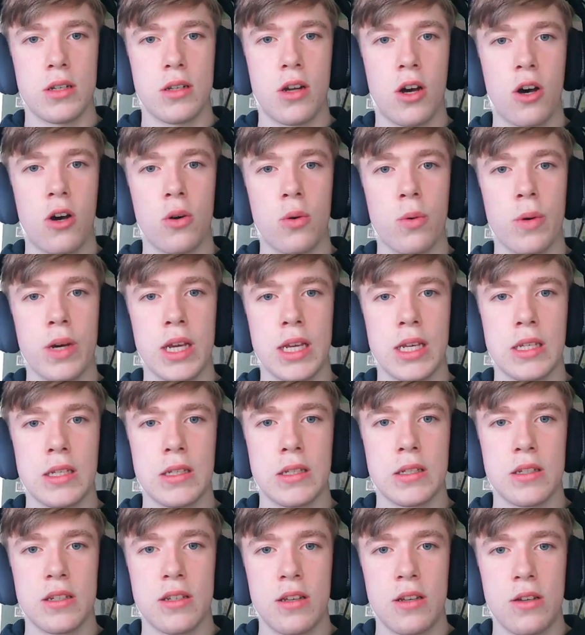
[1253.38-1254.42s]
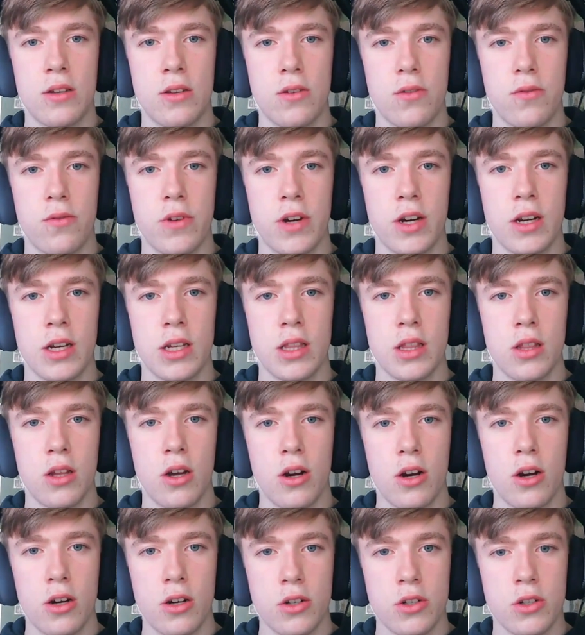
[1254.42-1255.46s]
always very
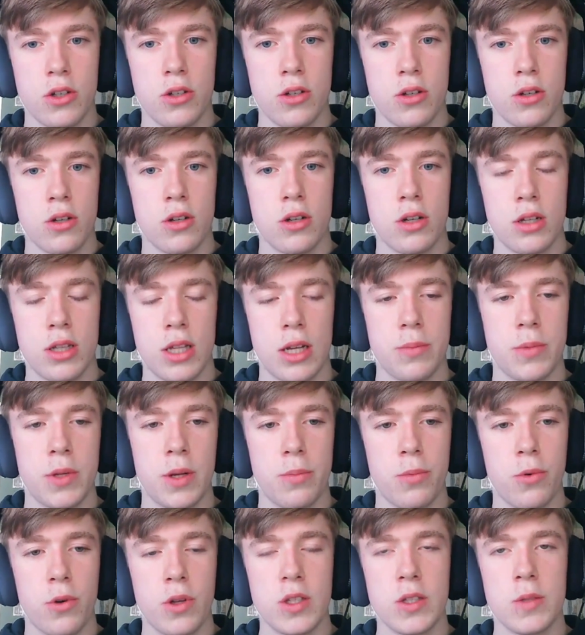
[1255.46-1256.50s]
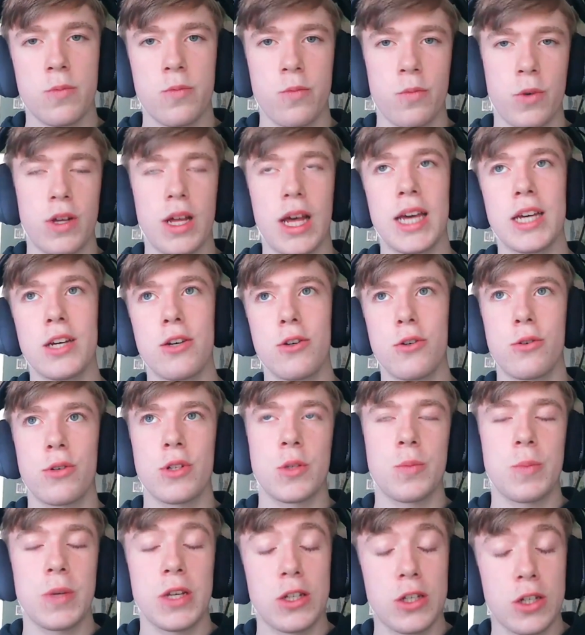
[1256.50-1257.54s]
large, clumped up ones. Well, I go to a
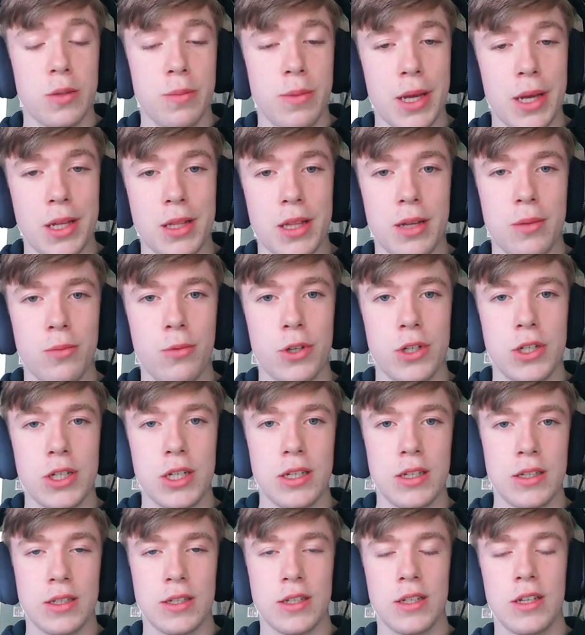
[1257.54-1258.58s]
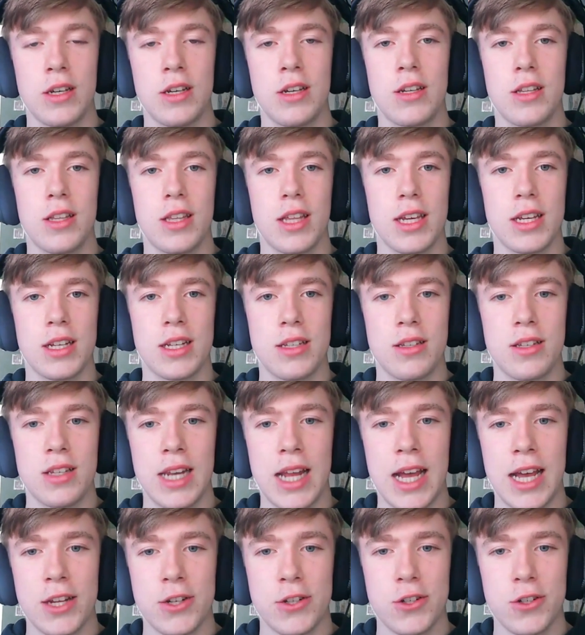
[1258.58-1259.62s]
speech and debate club, which is like
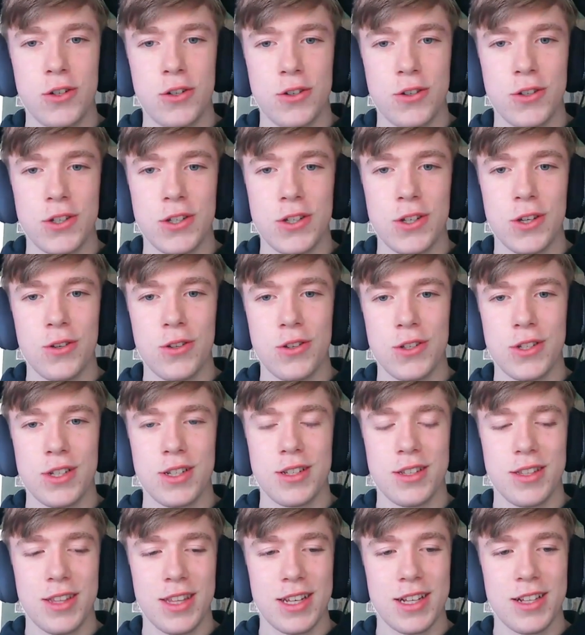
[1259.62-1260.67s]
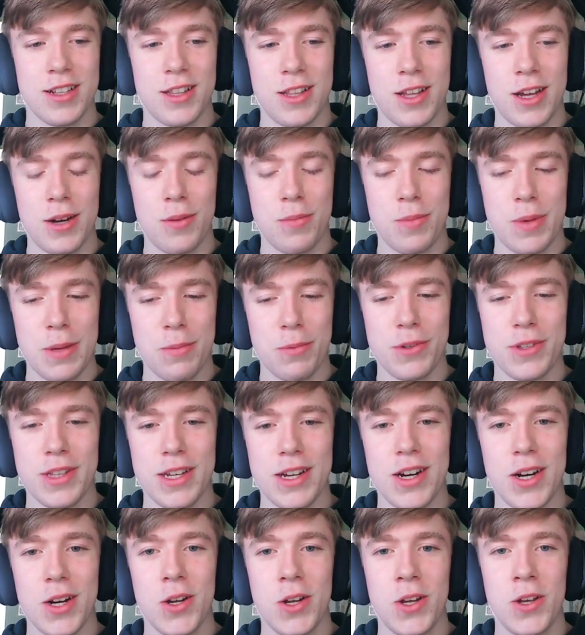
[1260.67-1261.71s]
national, so there's like a lot of people
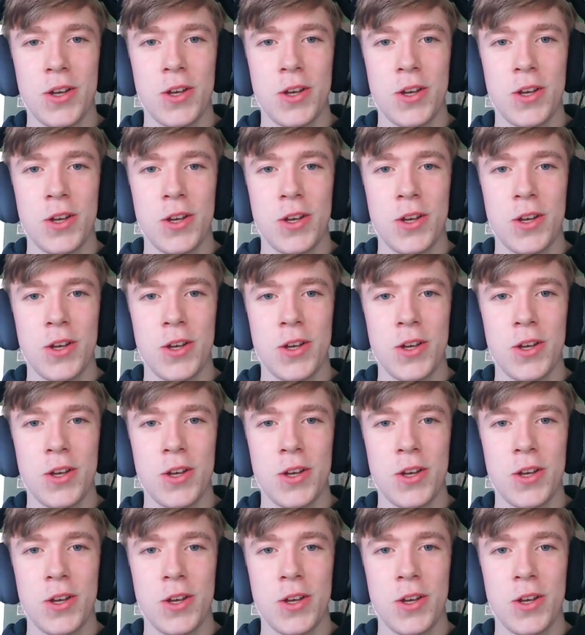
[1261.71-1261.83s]
there.